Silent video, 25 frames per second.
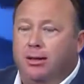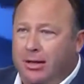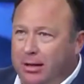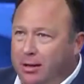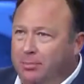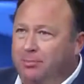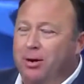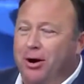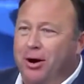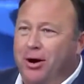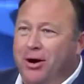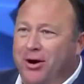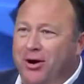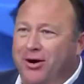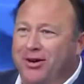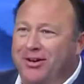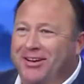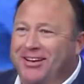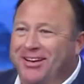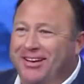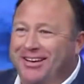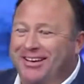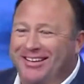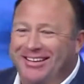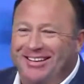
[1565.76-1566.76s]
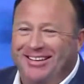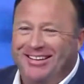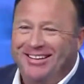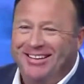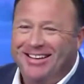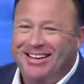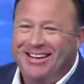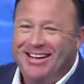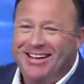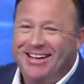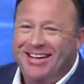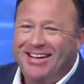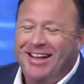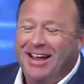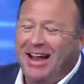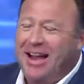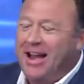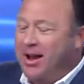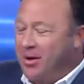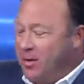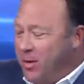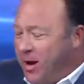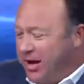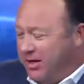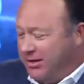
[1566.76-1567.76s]
Little Bird.
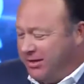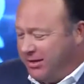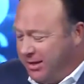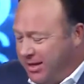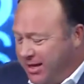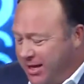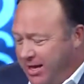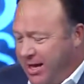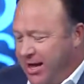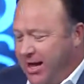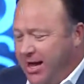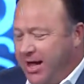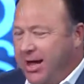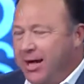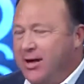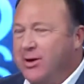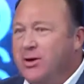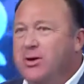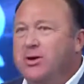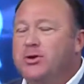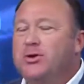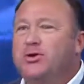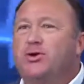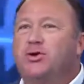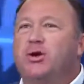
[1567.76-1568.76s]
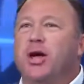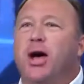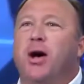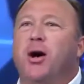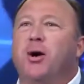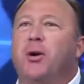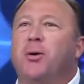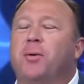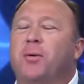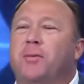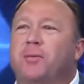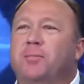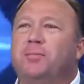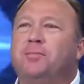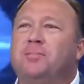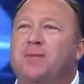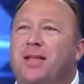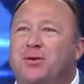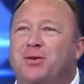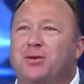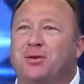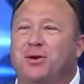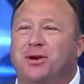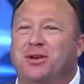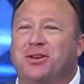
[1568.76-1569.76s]
Anyways, so
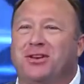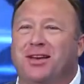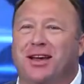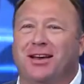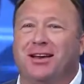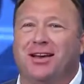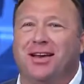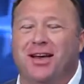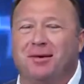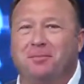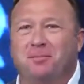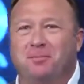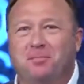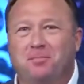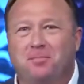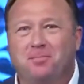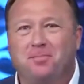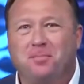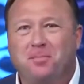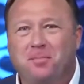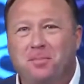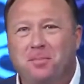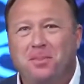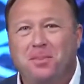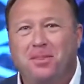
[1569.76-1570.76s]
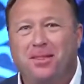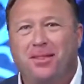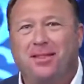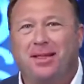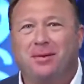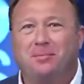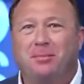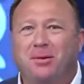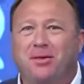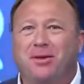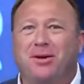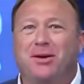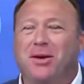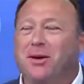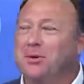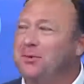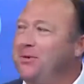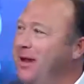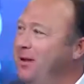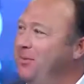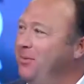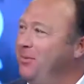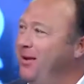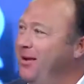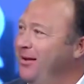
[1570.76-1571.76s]
it's a good nickname. Let me be the
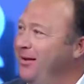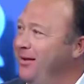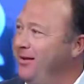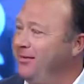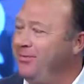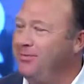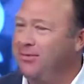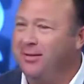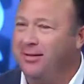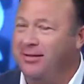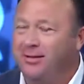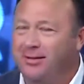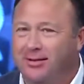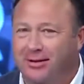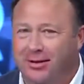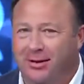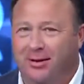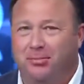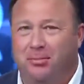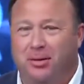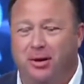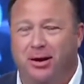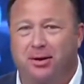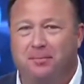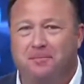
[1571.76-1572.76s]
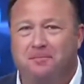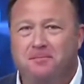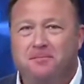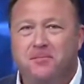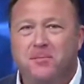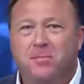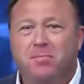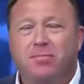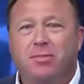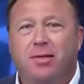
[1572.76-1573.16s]
code name around here for the Little Bird.